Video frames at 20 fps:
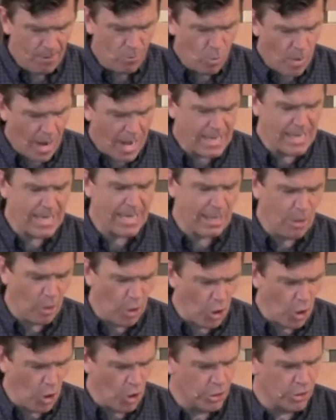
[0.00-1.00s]
when he
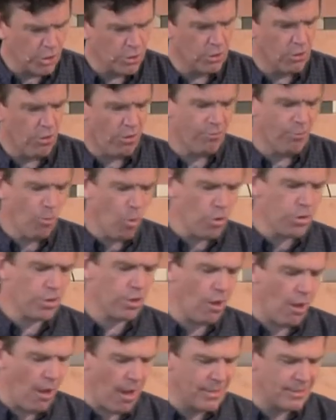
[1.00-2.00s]
learned of
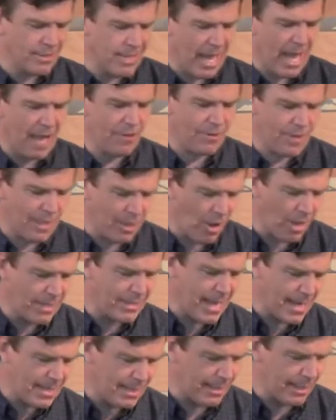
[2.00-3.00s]
Mordecai's ethnic
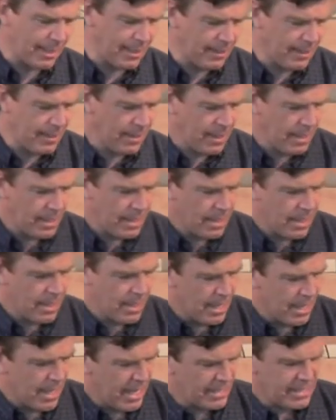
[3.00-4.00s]
identity,
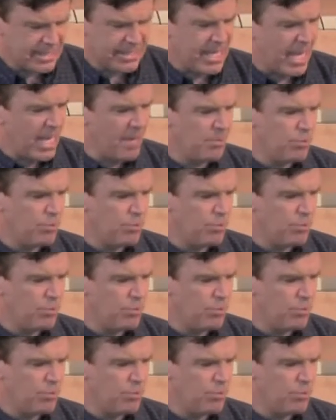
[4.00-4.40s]
it seemed